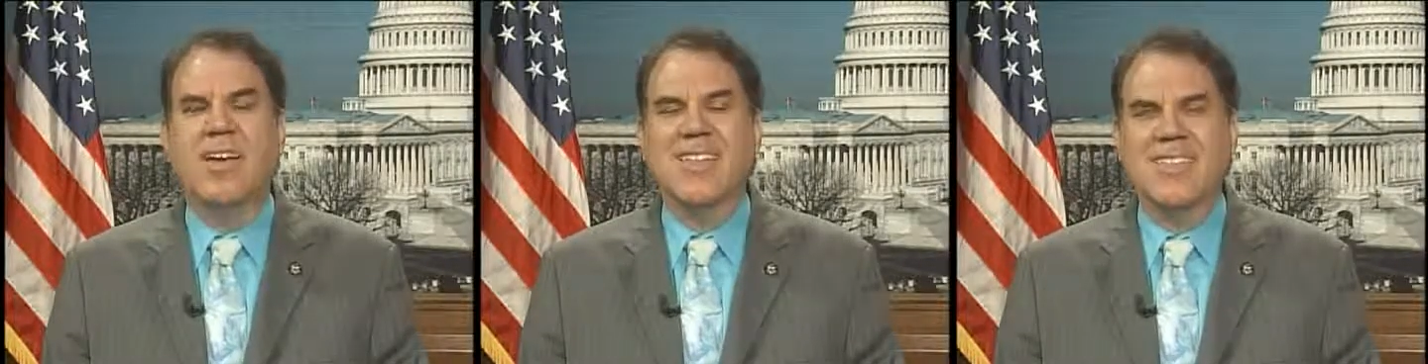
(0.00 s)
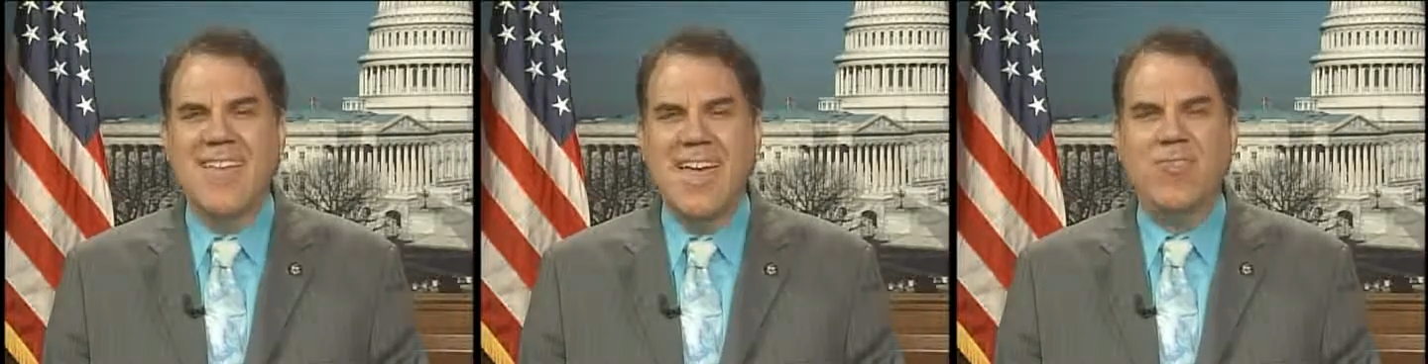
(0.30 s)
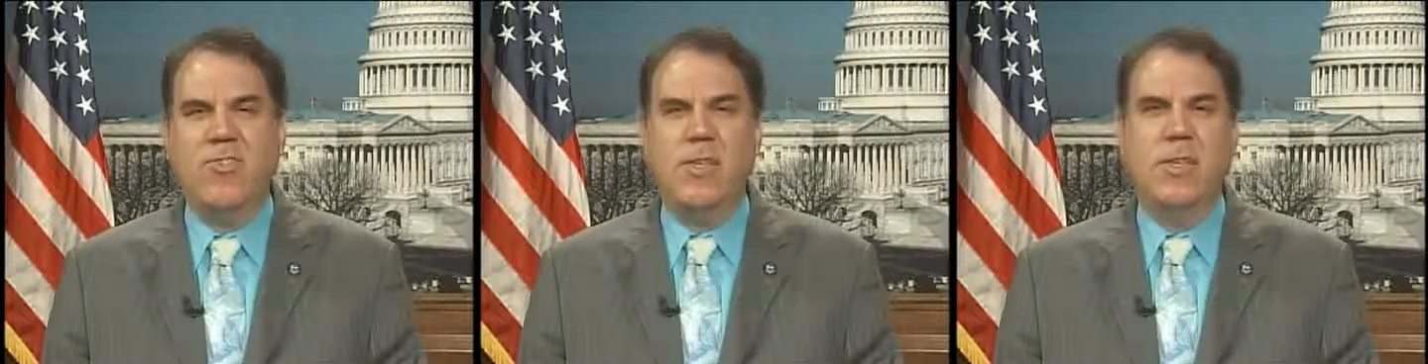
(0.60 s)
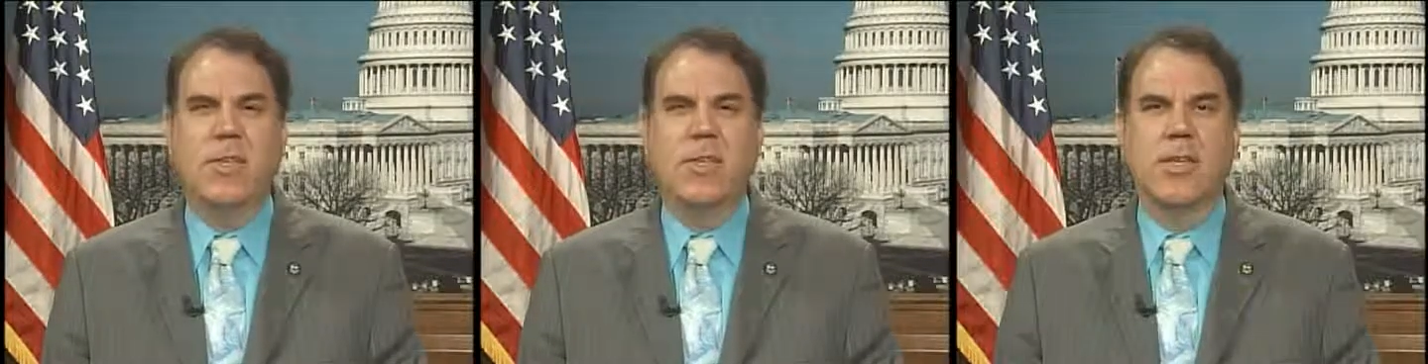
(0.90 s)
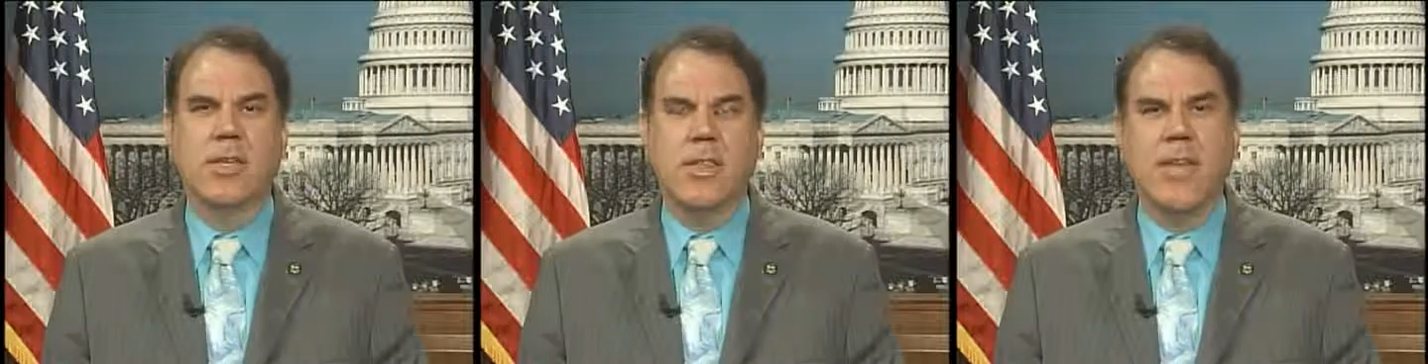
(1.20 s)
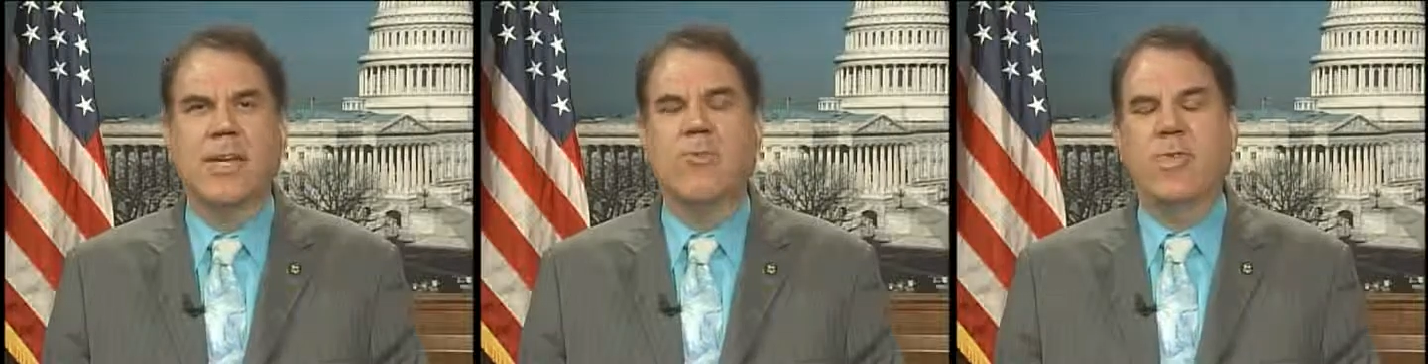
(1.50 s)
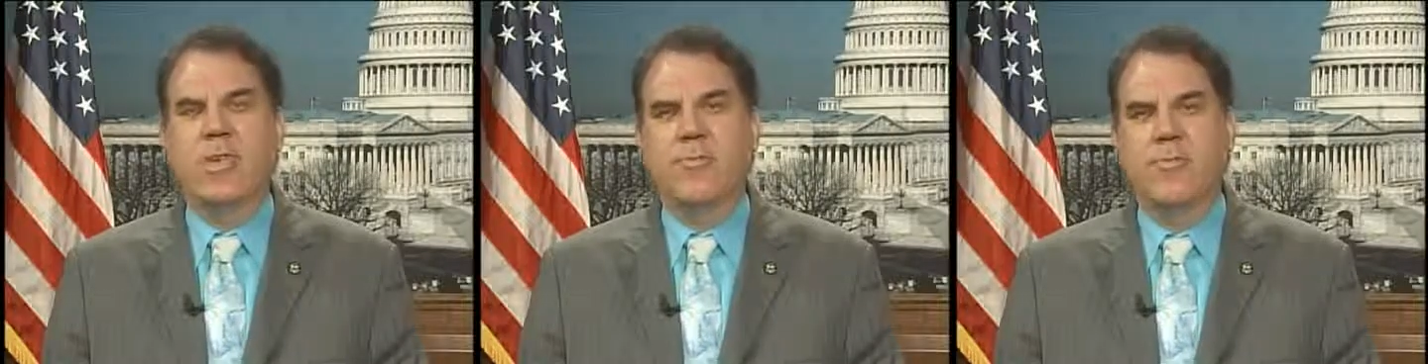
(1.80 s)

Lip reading: contested late fee.